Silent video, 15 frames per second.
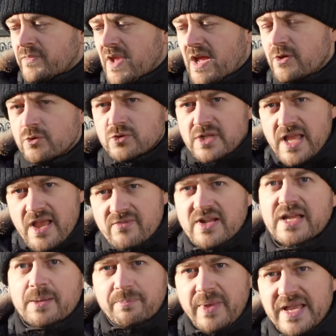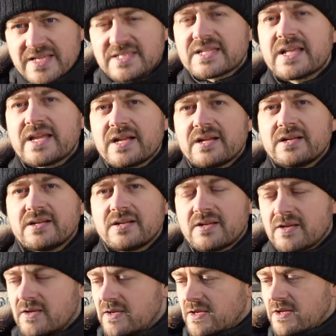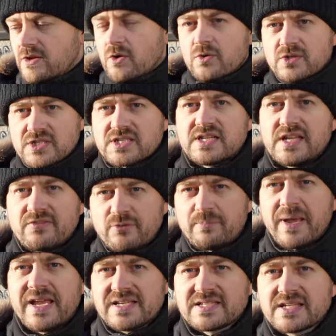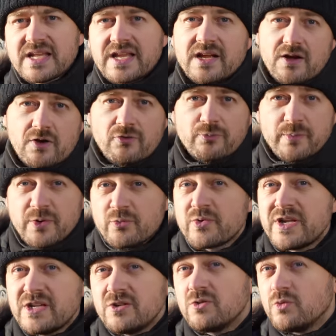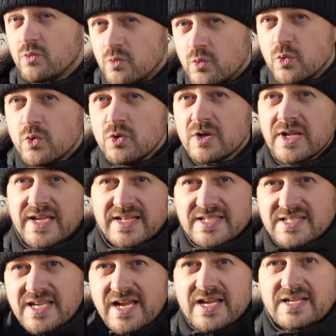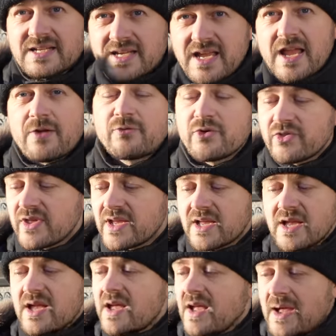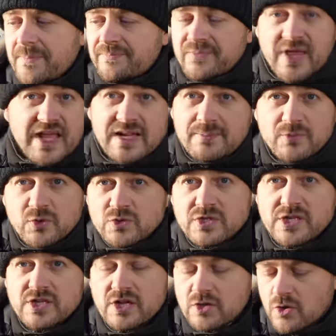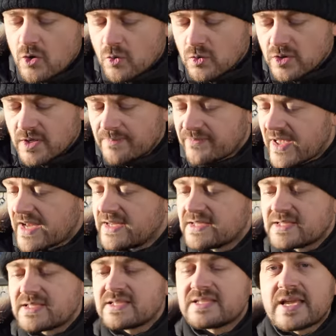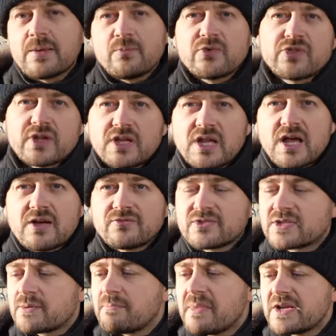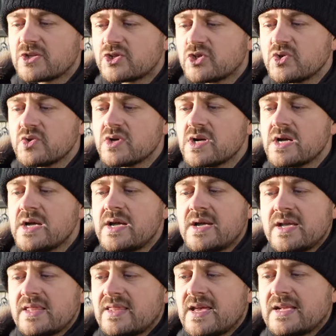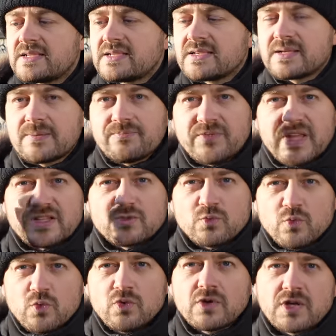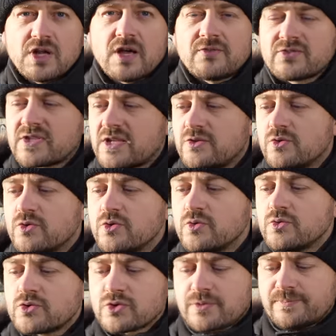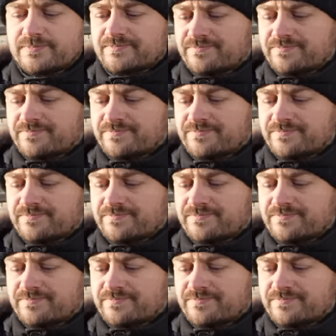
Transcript: I usually have like a base layer, a long sleeve base layer of merino wool inside everything. And I'm usually not cold. And it's the same with the gloves. Make sure that it's wool gloves that you use.